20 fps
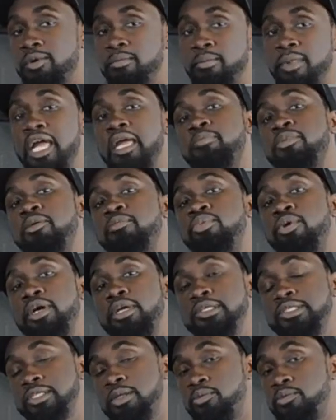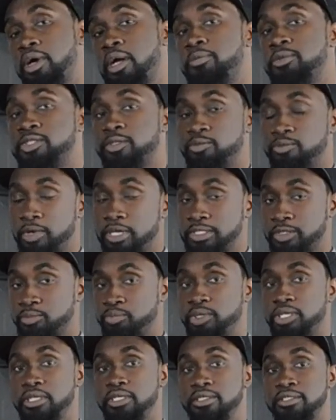might be bringing some
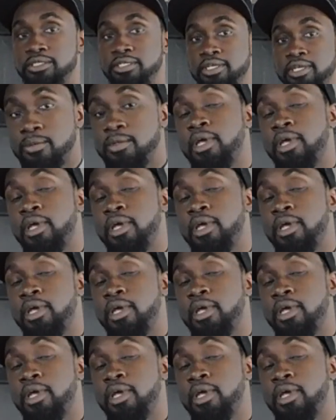recipes.